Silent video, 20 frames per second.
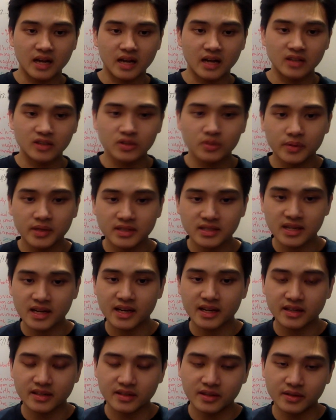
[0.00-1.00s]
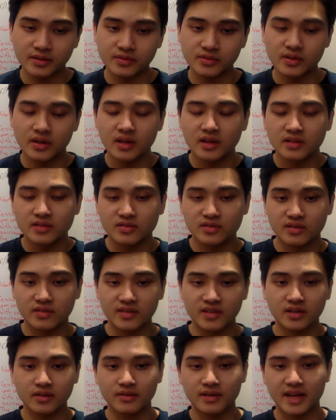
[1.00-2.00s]
How do we diagnose
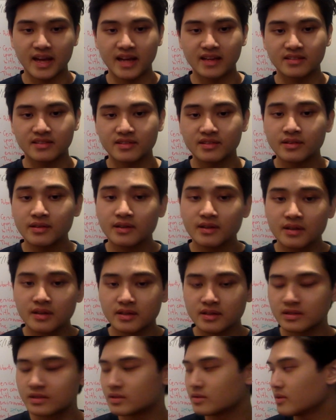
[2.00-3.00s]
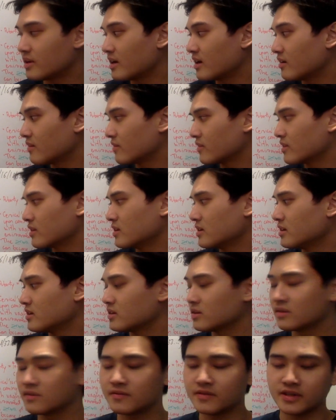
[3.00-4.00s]
cervical cancer? So you have
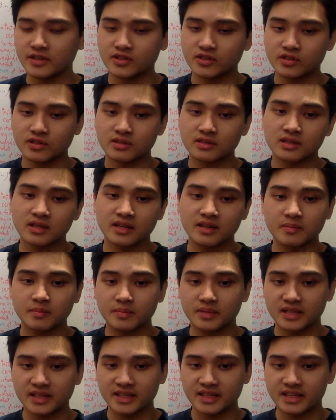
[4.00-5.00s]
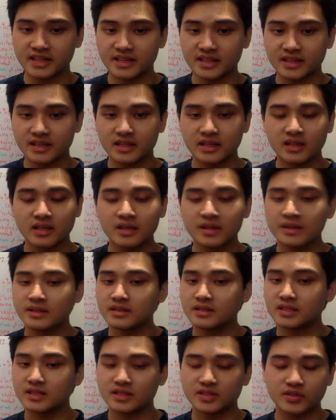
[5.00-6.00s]
clinical features like bleeding,
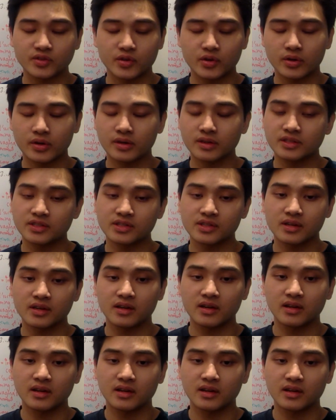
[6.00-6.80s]
discharge,